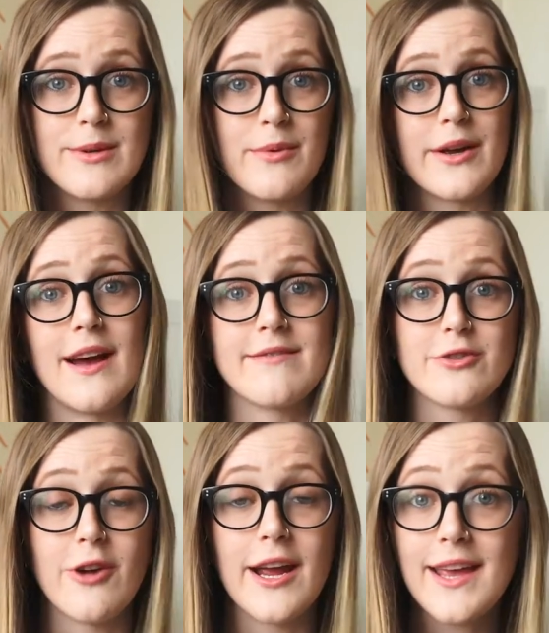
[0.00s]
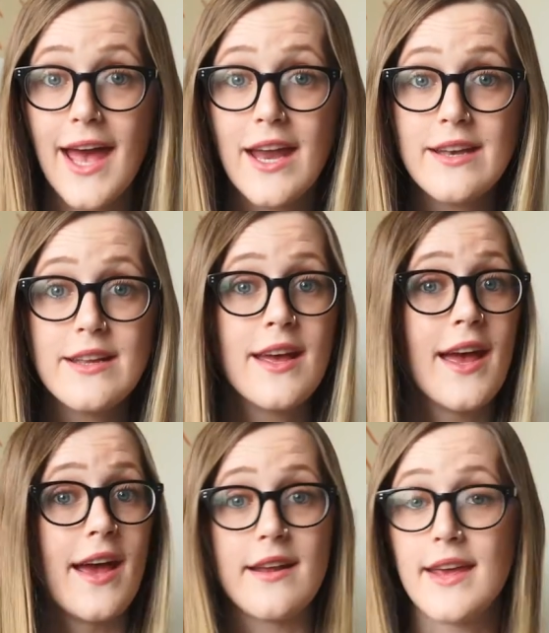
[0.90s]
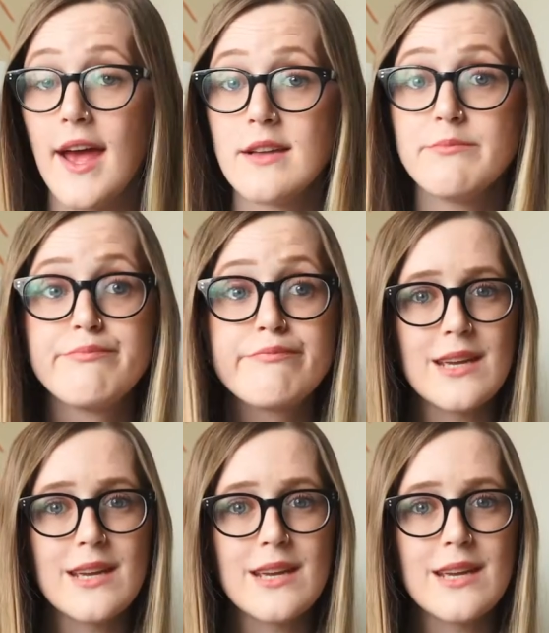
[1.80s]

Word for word: we were gonna have to try again and again,